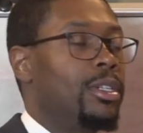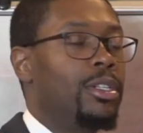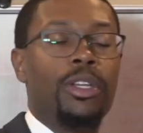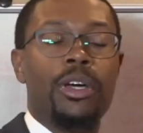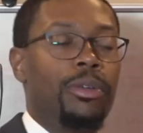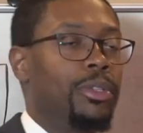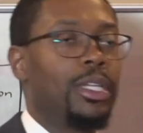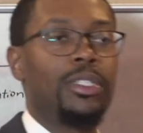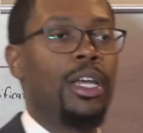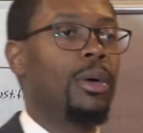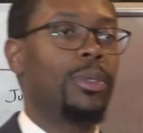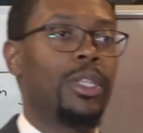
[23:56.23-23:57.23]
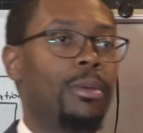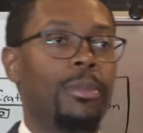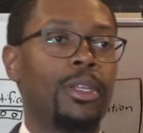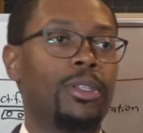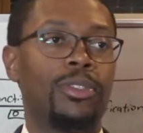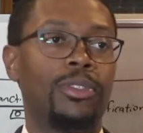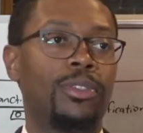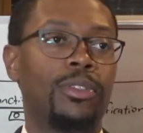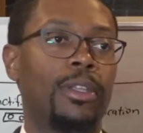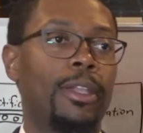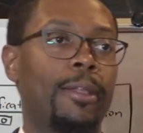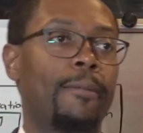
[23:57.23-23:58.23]
No, that's not what that means.
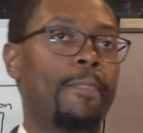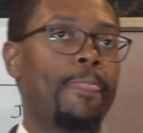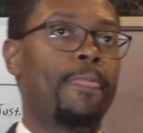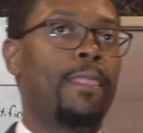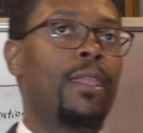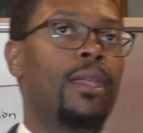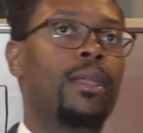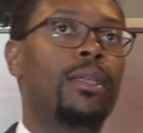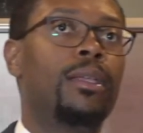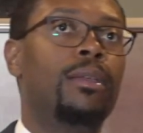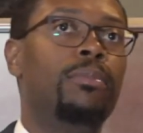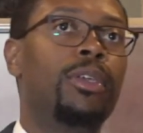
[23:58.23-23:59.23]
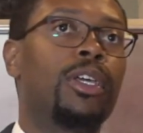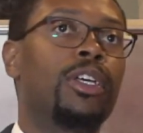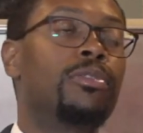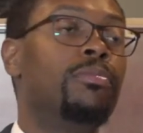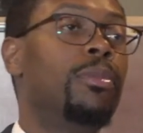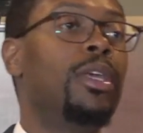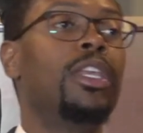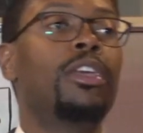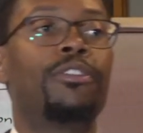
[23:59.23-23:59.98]
Because many